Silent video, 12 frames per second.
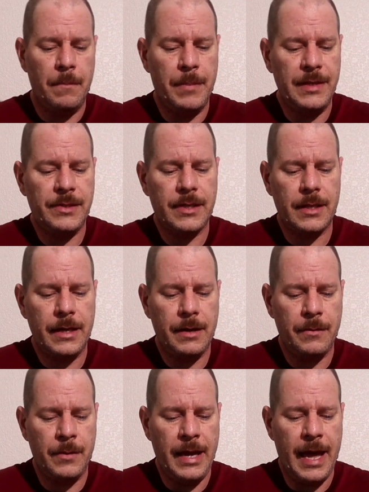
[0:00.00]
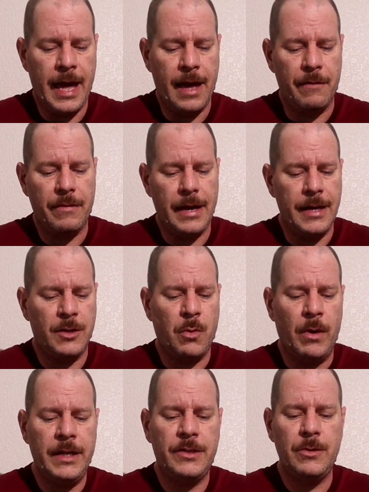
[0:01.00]
Basically, we have a
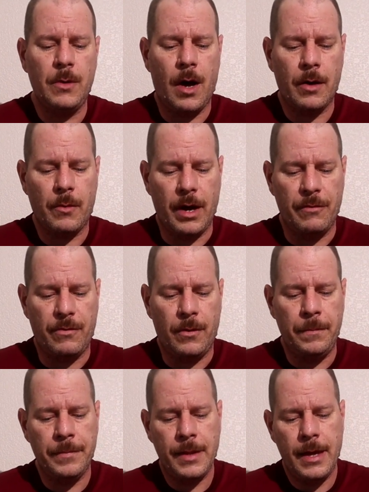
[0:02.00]
22 long rifle,